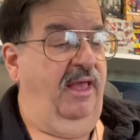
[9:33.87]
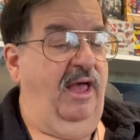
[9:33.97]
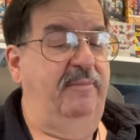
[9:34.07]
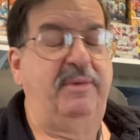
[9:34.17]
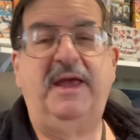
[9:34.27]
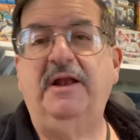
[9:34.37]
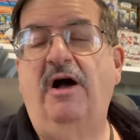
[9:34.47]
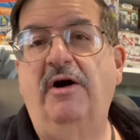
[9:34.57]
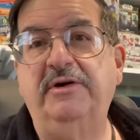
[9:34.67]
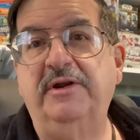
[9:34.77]
I paid
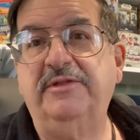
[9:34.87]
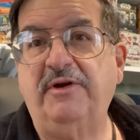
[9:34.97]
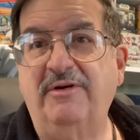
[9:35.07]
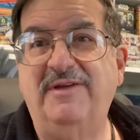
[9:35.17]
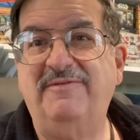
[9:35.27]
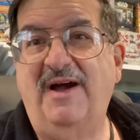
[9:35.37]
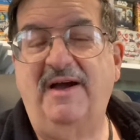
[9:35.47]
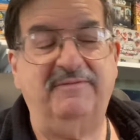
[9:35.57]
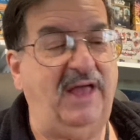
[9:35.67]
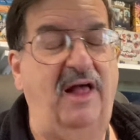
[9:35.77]

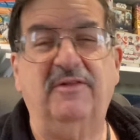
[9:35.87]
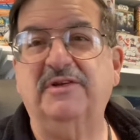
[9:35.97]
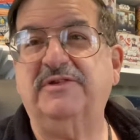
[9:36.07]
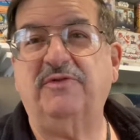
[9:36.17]
$135